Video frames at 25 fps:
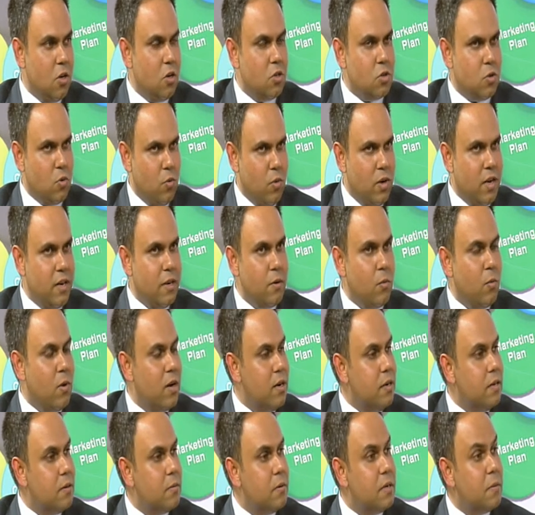So what it
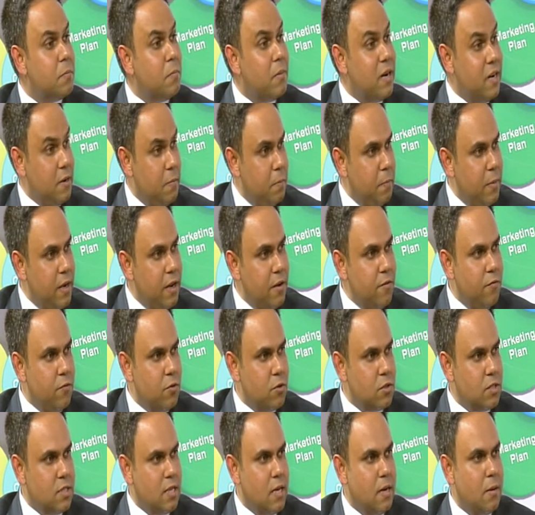might mean
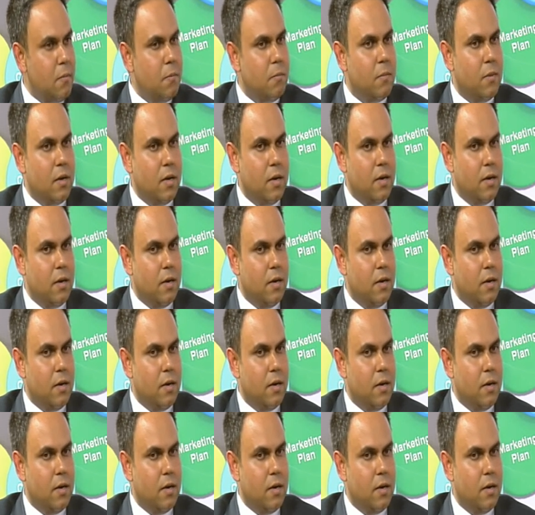for some